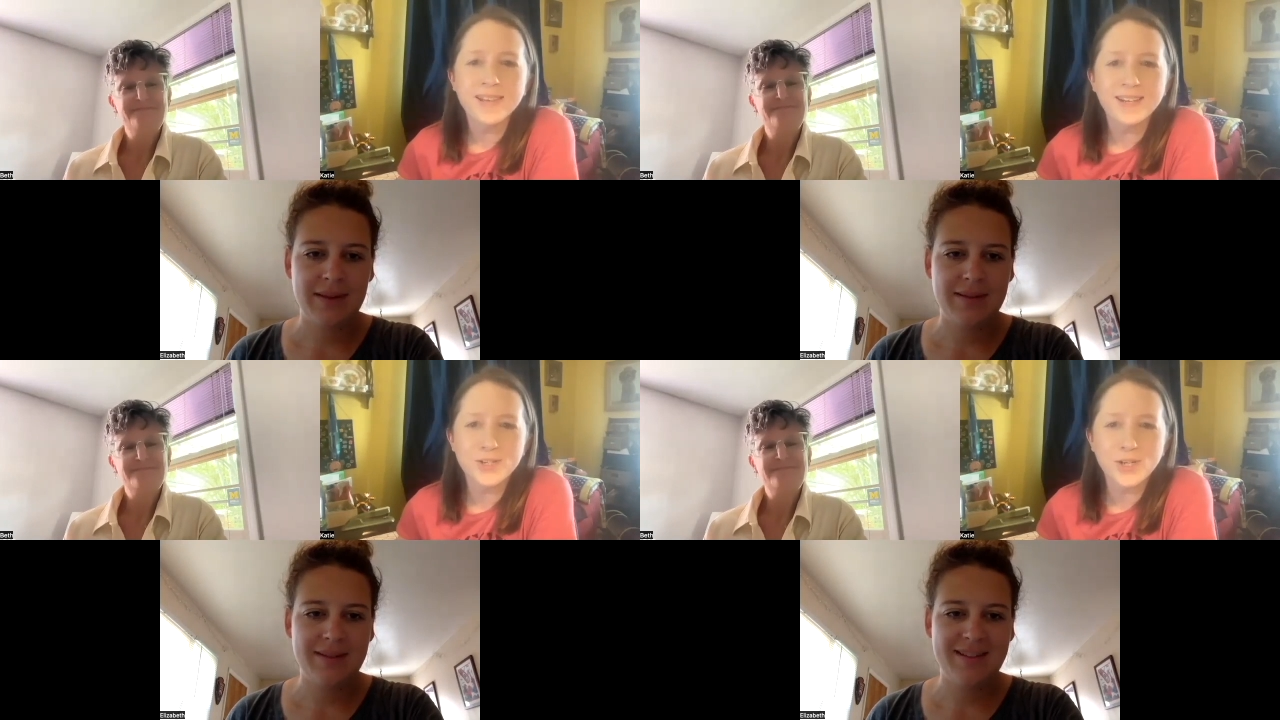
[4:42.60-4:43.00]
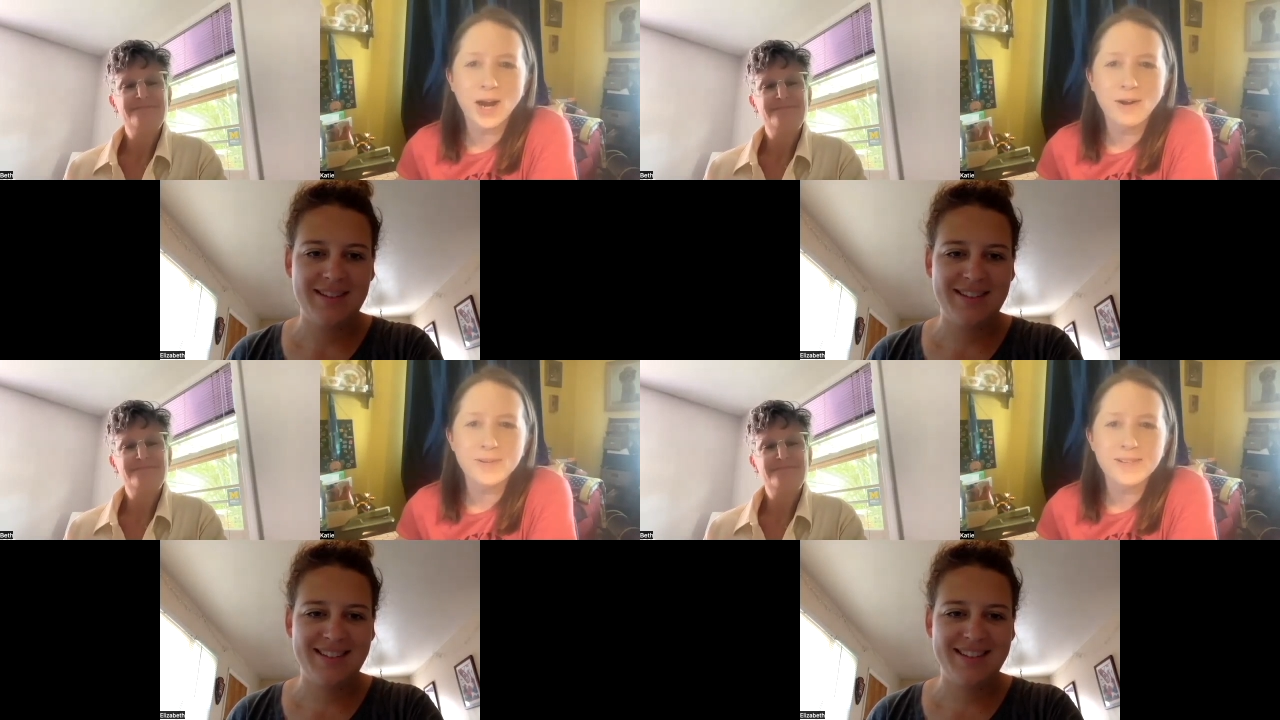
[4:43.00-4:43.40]
Speaker 1: that sure I
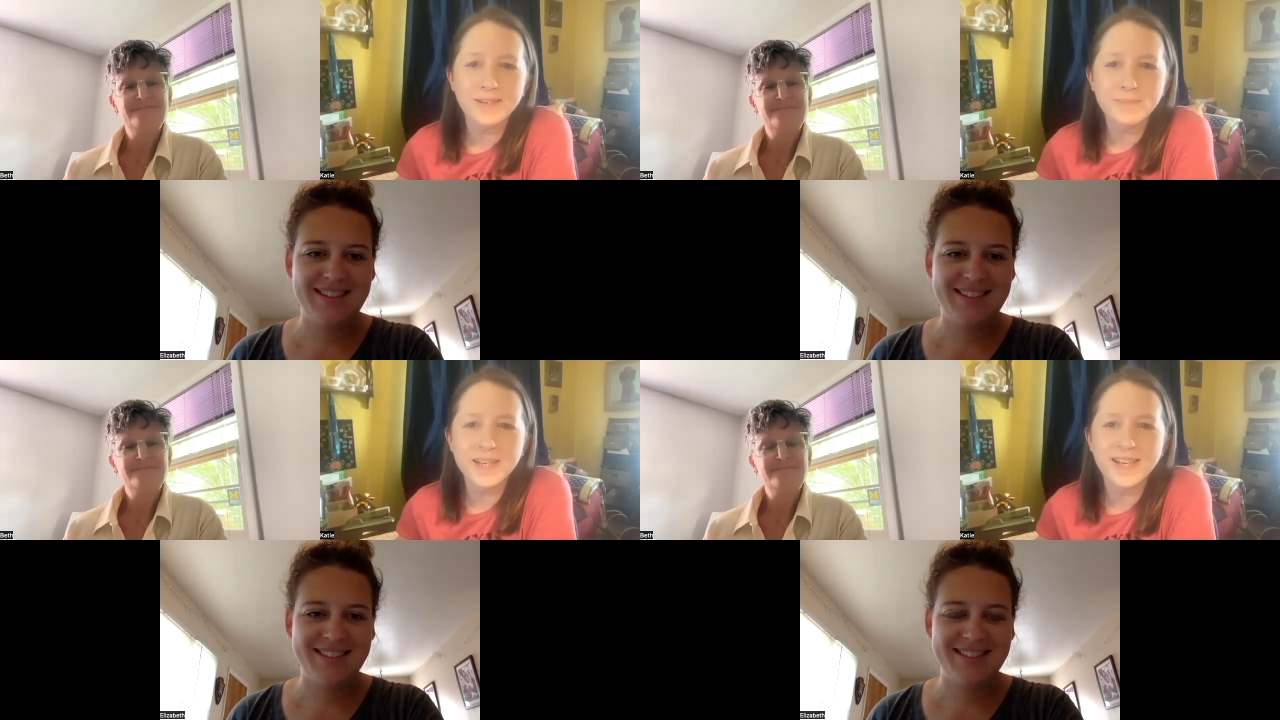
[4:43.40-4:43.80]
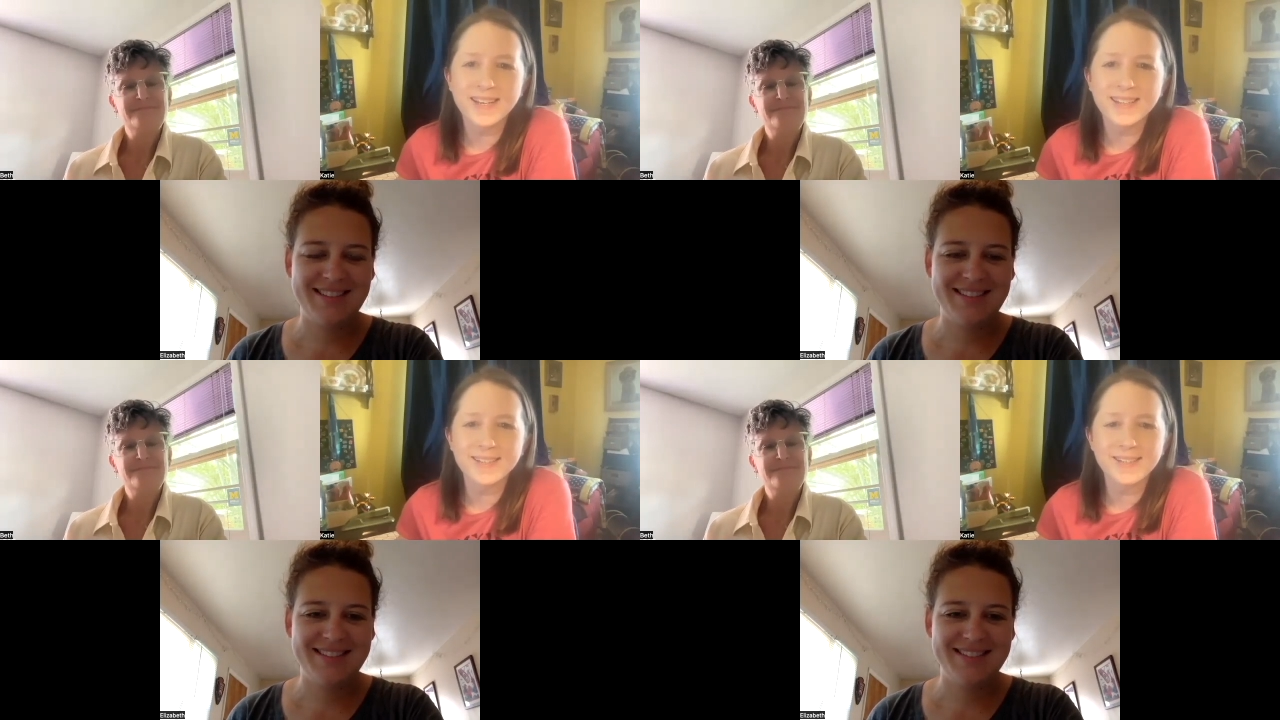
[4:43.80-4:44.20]
was going to be
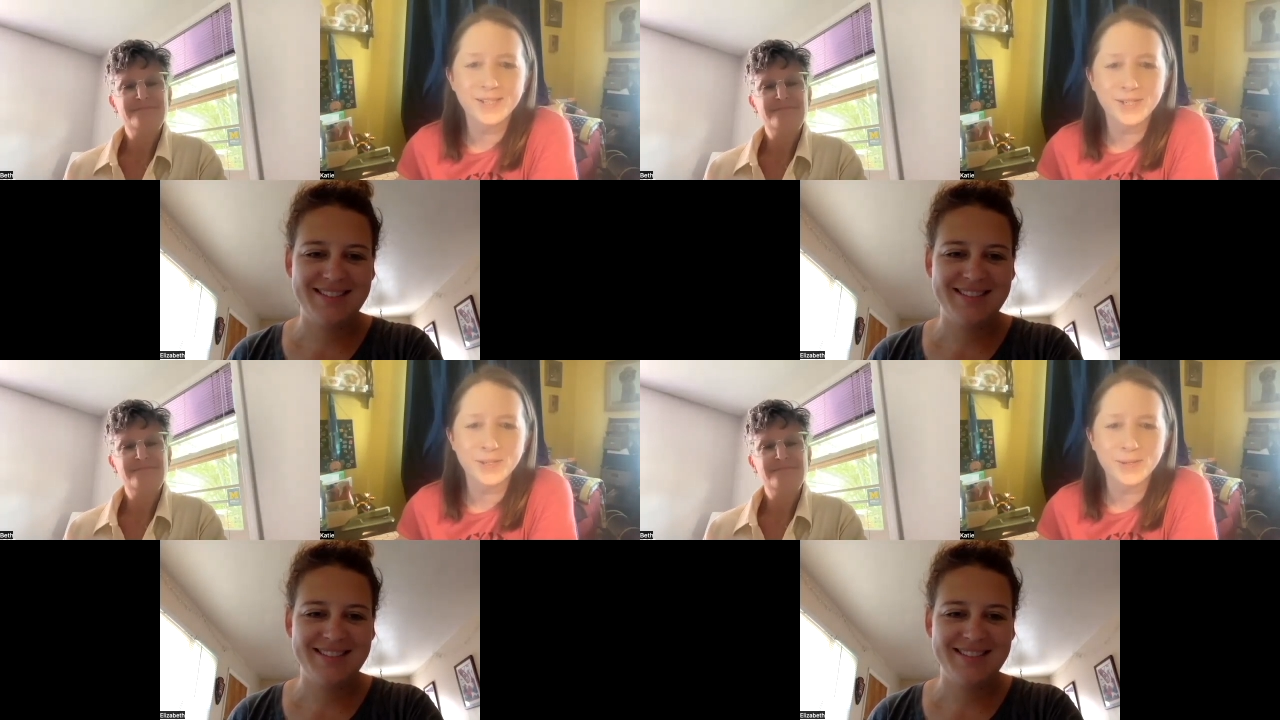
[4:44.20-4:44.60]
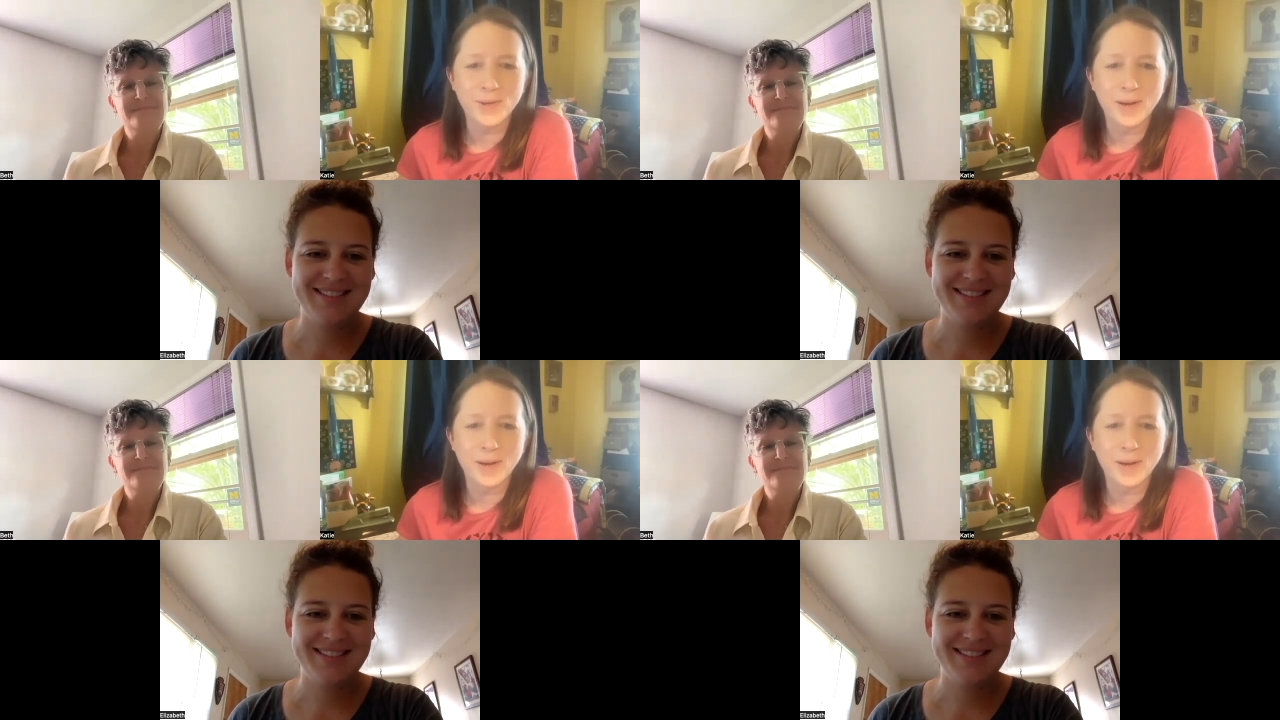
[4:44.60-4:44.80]
into